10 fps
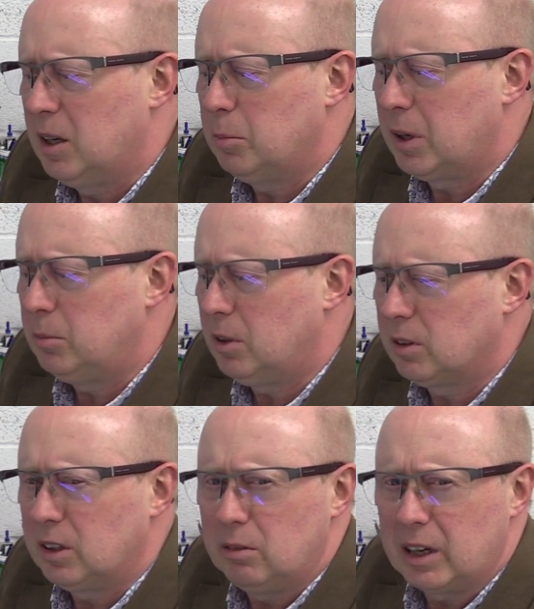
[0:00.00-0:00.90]
But I'm
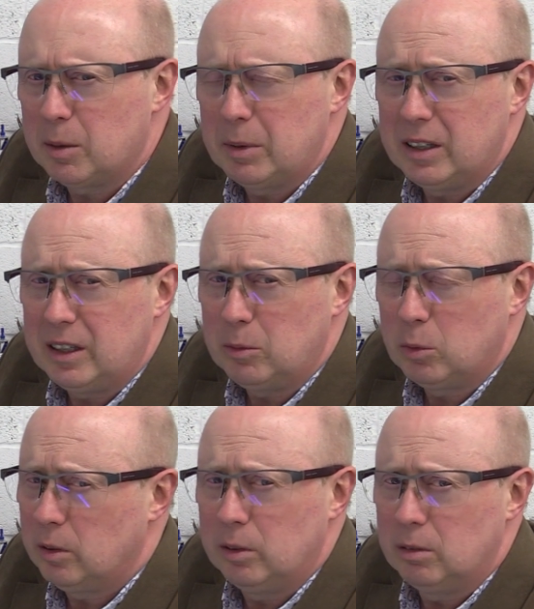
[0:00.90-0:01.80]
not going to recommend any
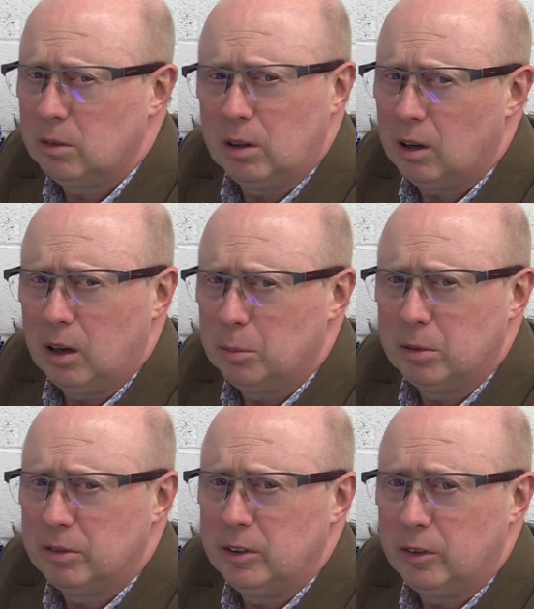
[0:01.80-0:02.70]
one
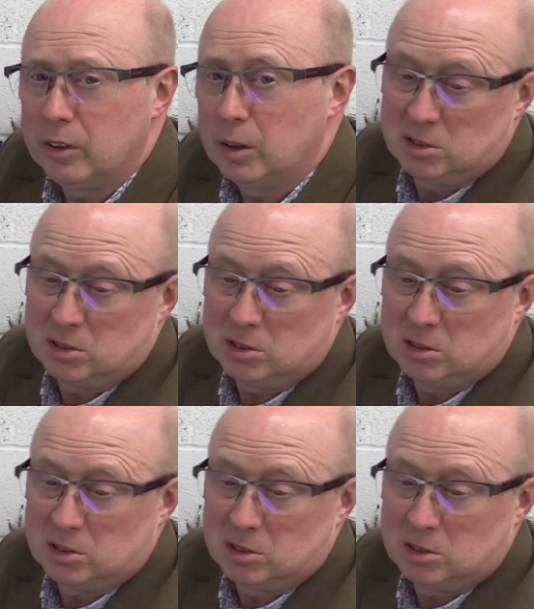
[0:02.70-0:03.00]
above another.